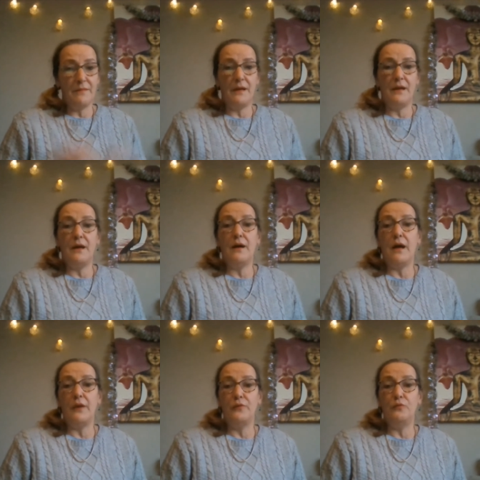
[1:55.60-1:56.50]
uh,
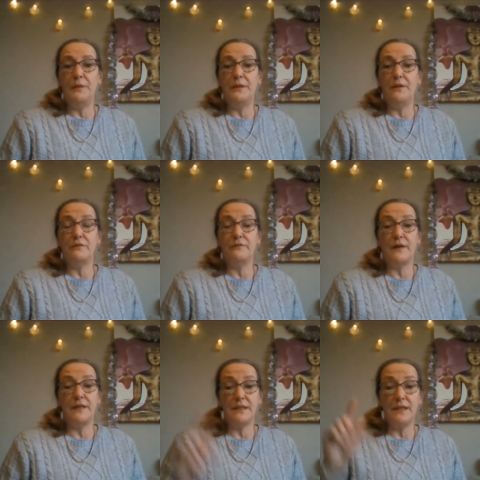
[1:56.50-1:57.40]
you'll be
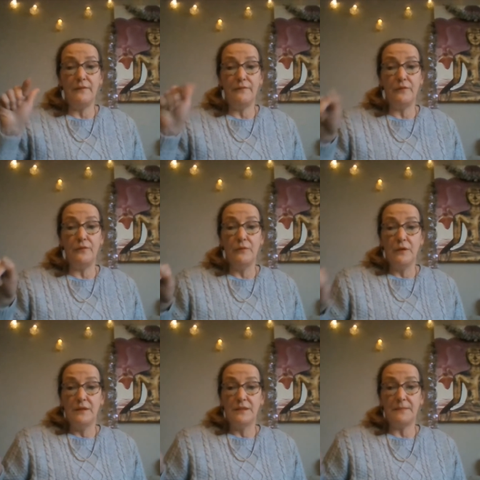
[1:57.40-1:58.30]
notified if you
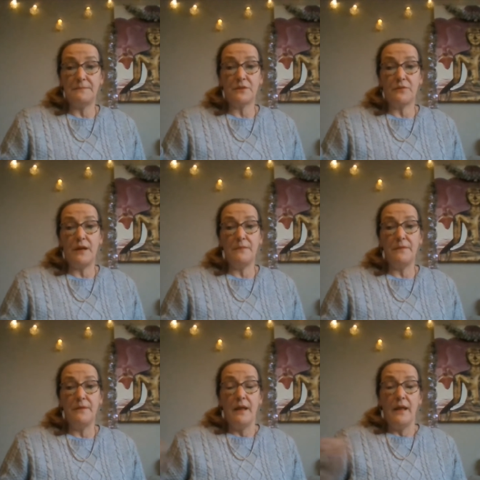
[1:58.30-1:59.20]
subscribe
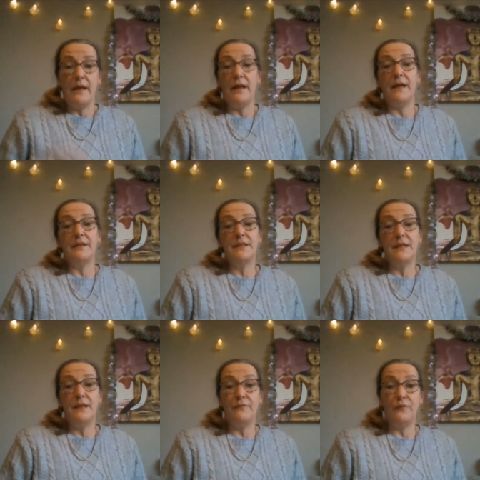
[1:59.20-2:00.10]
and
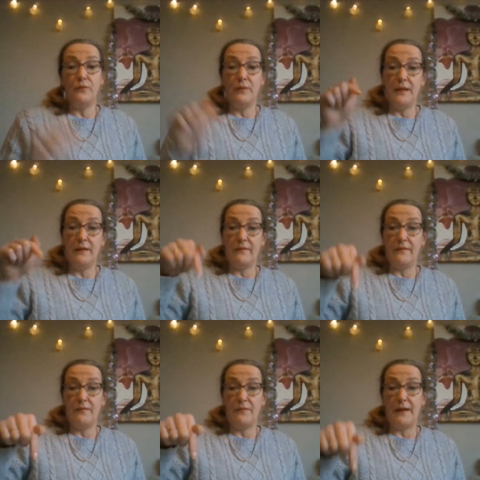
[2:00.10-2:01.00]
if you hit
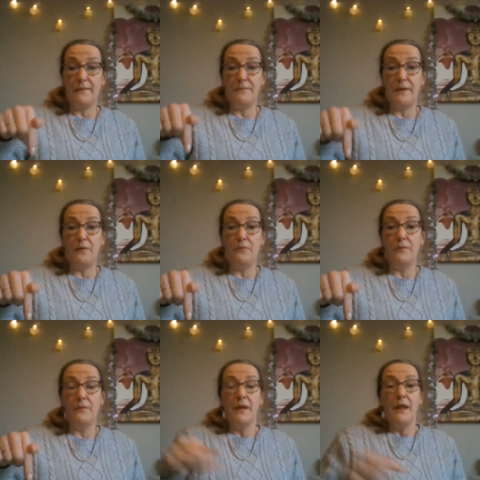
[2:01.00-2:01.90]
that bell.
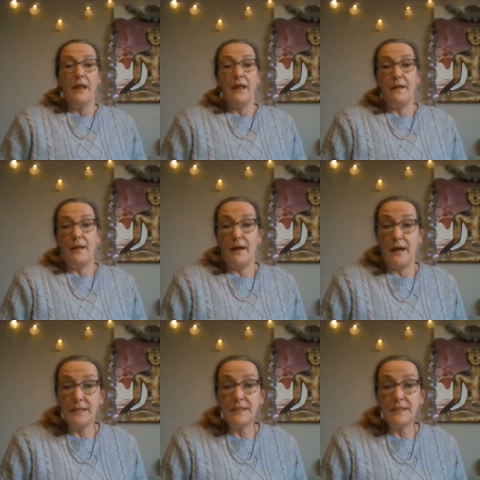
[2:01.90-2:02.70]
I